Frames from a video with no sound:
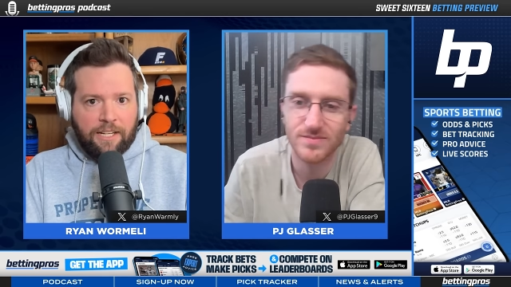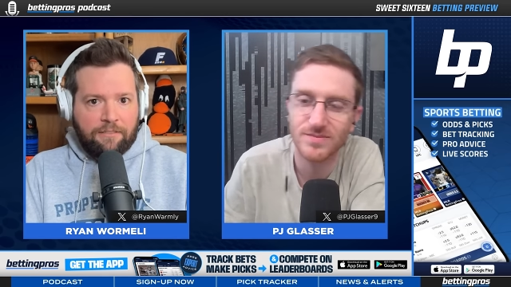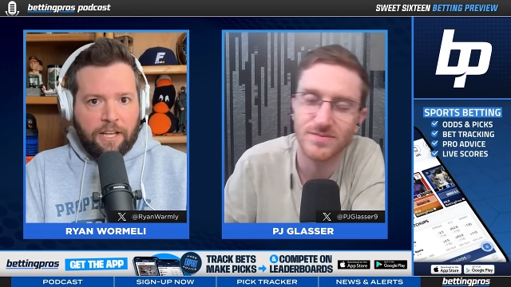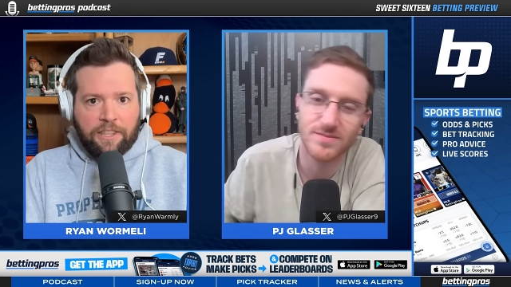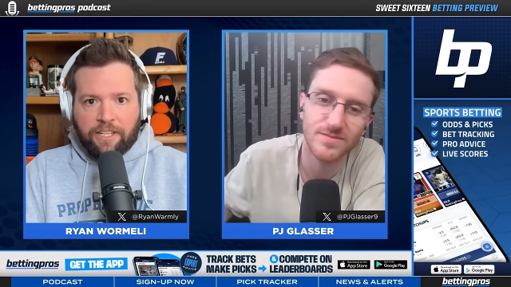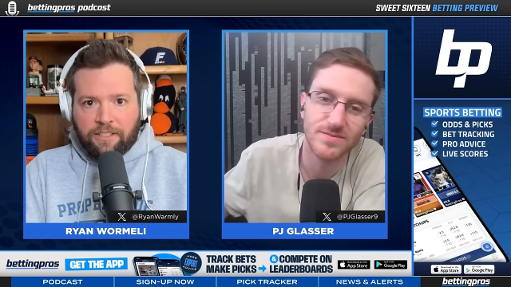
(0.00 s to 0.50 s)

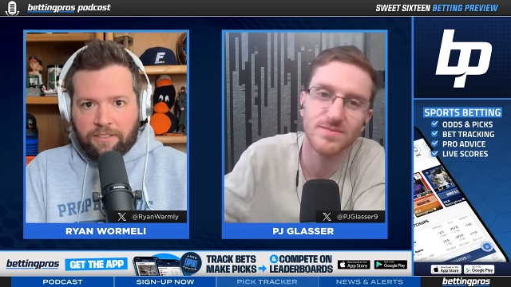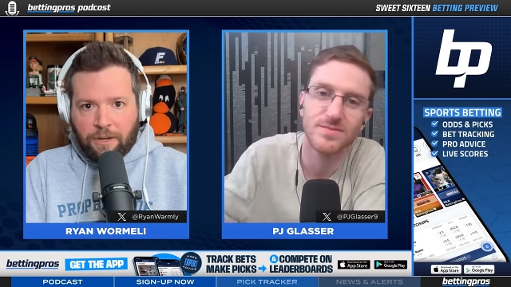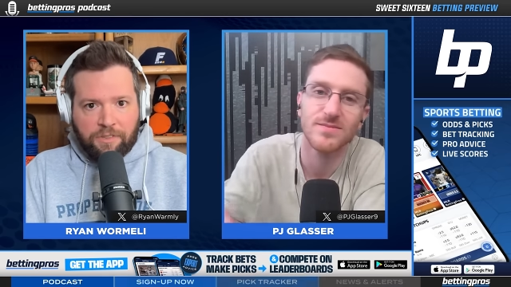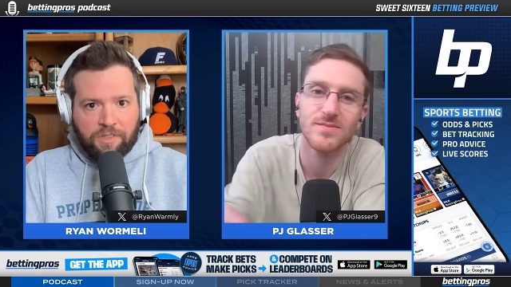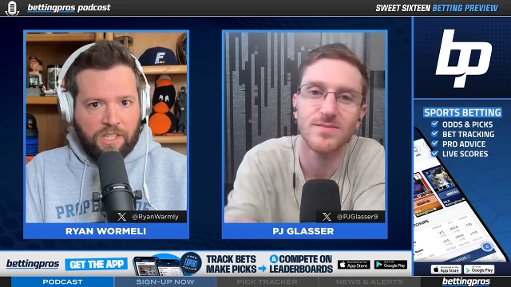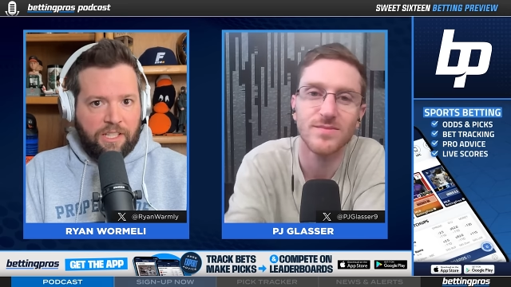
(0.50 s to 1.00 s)
Speaker 1: Nothing that
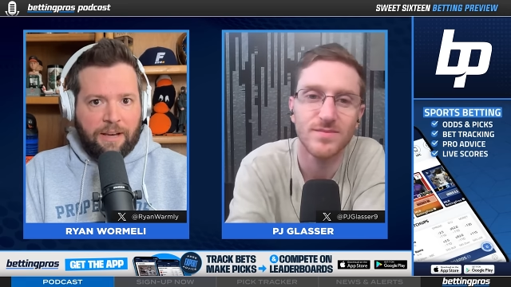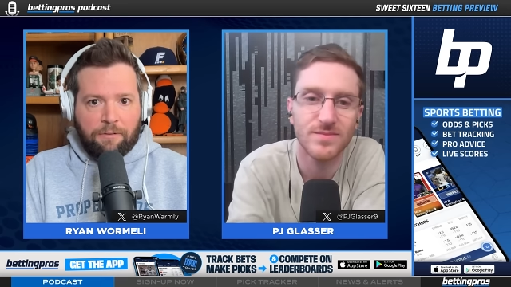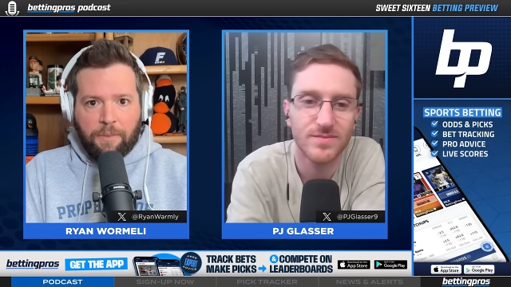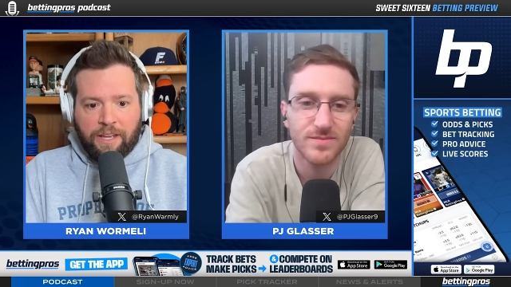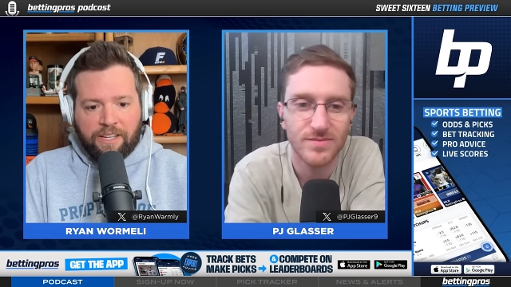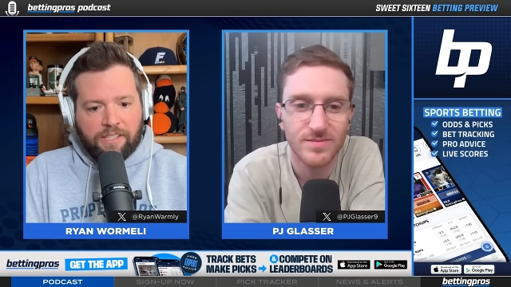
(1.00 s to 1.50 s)
we've seen that
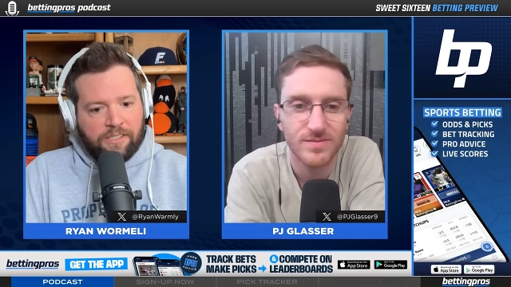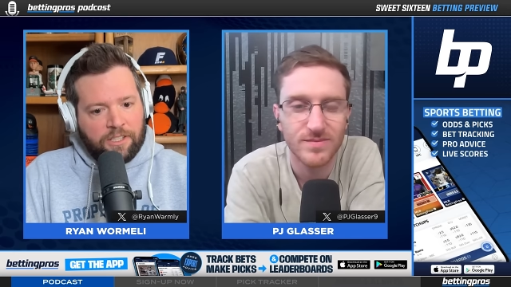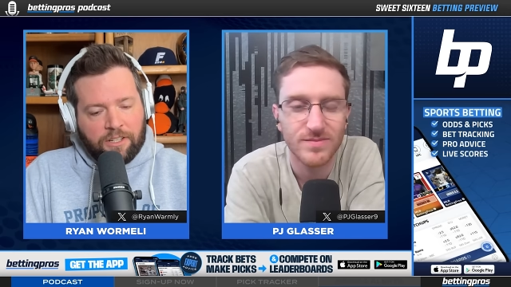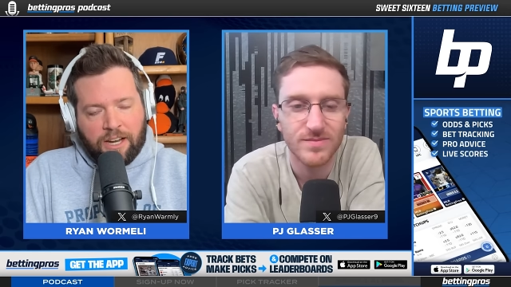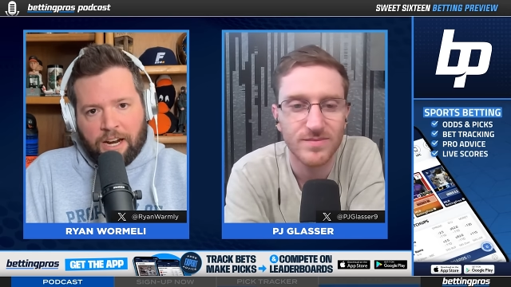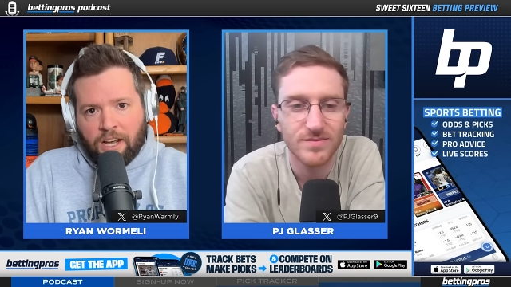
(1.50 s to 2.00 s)
would make us, you
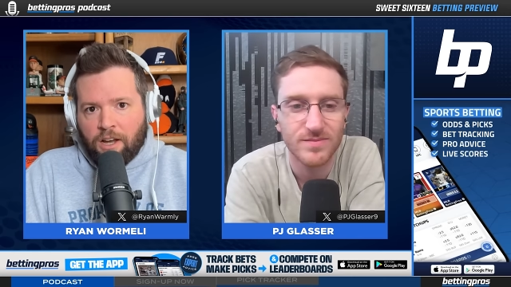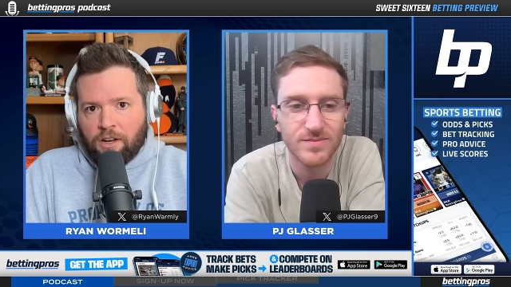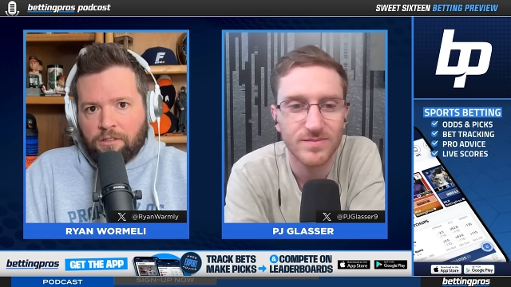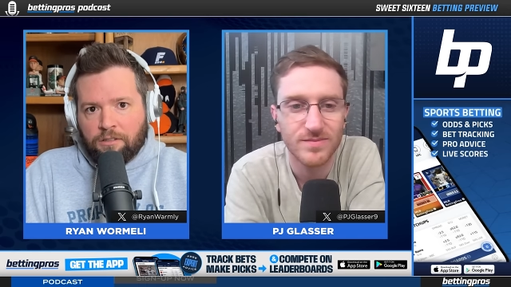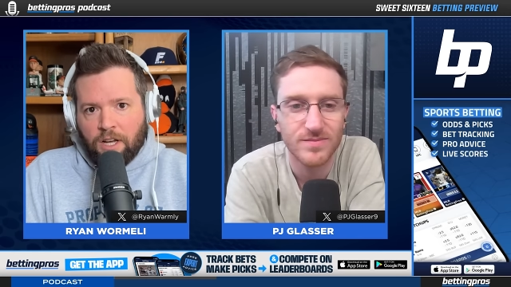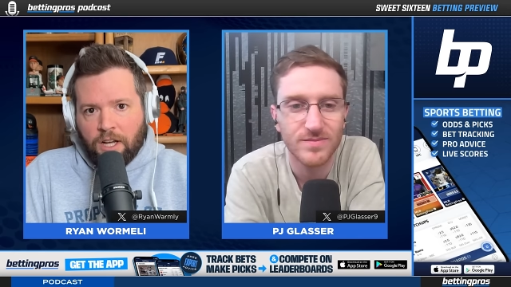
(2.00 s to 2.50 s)
know, kind of
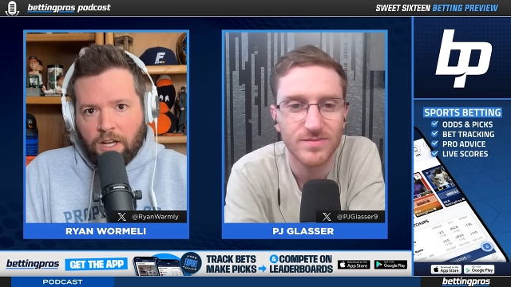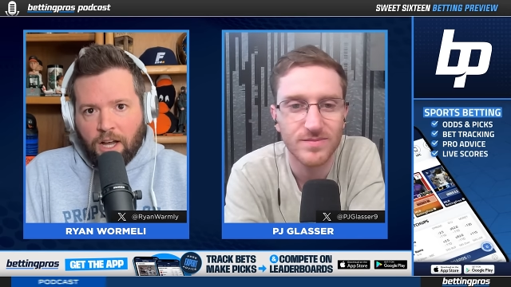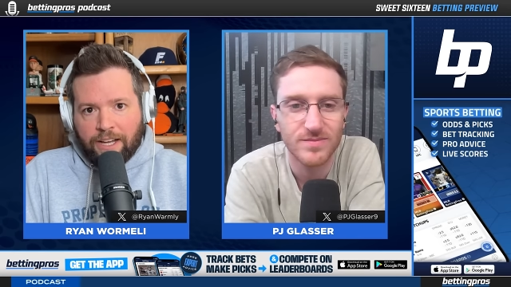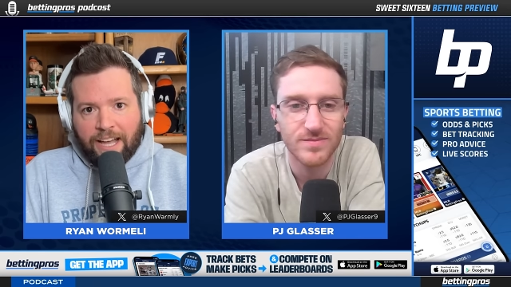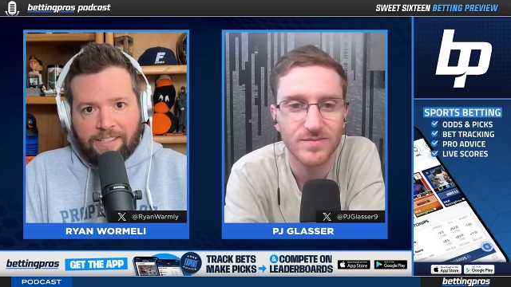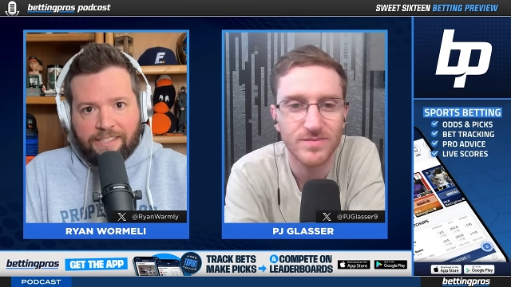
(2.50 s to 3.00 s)
go
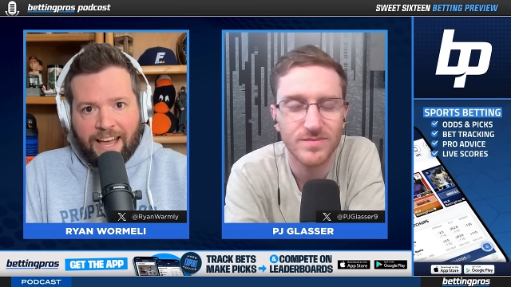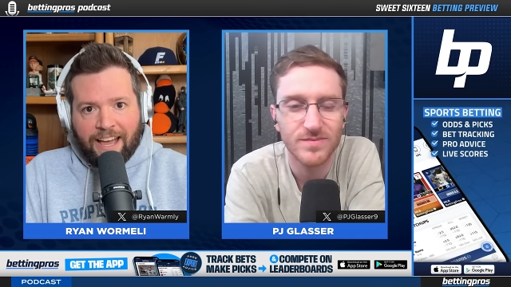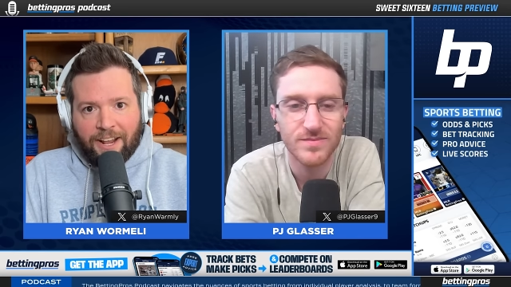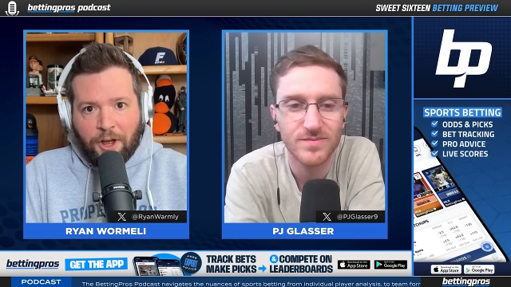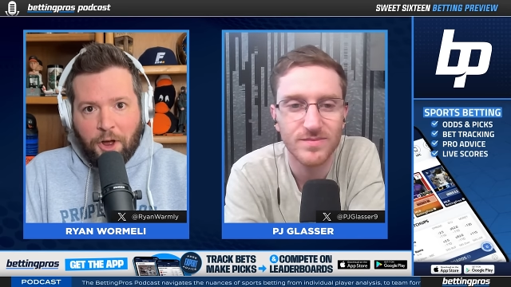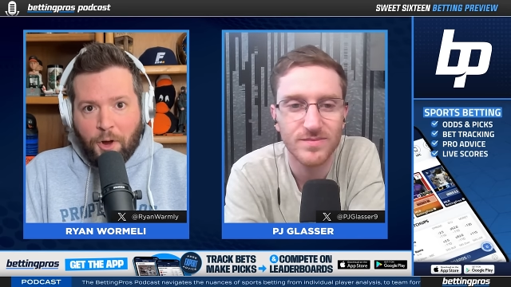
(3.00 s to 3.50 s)
against that.